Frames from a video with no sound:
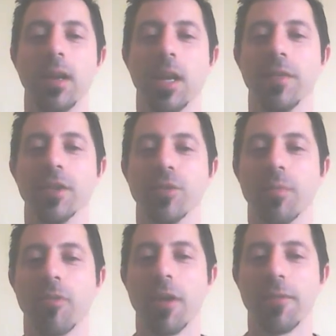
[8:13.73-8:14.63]
individual
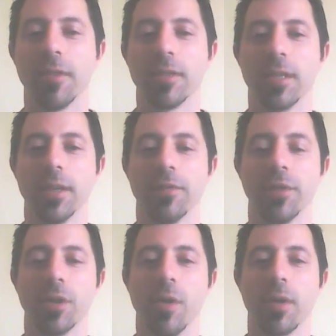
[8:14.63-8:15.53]
preference, and if
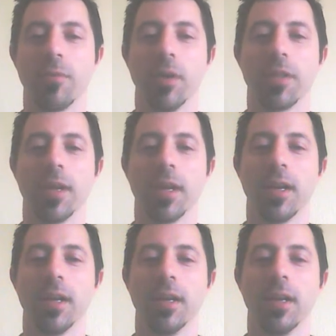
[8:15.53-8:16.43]
you're going with
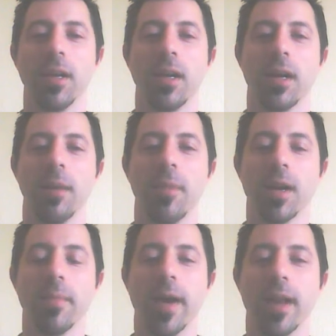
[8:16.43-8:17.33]
a
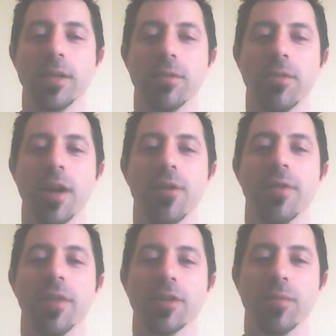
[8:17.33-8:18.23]
money manager, their
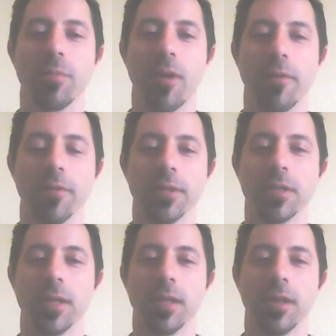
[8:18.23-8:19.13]
individual
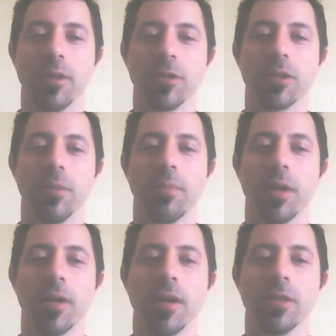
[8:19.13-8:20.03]
preference. There are some
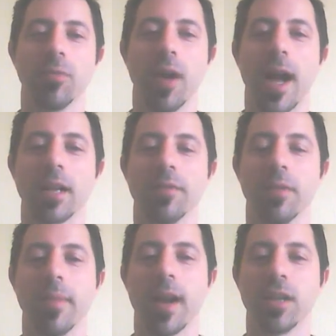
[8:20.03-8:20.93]
periods where
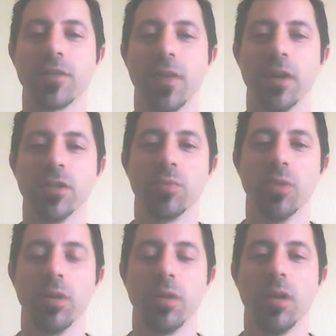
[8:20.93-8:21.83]
actively managed funds
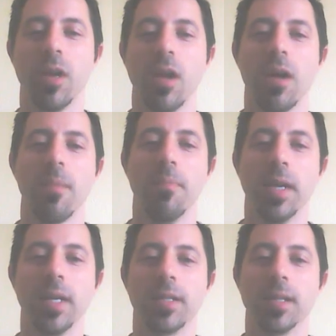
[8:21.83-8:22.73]
will
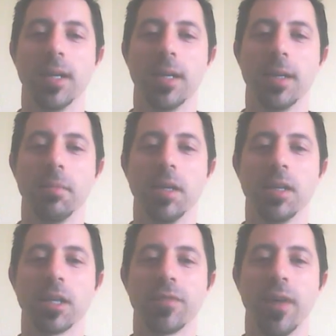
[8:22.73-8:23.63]
beat
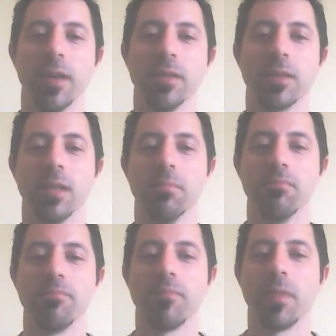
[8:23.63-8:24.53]
index funds
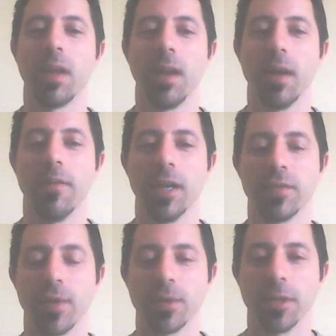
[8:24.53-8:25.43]
and
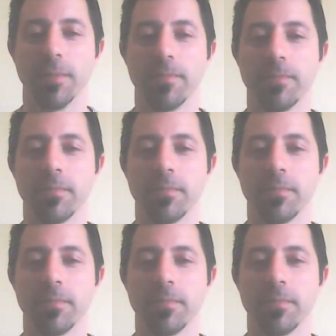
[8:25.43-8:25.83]
vice versa.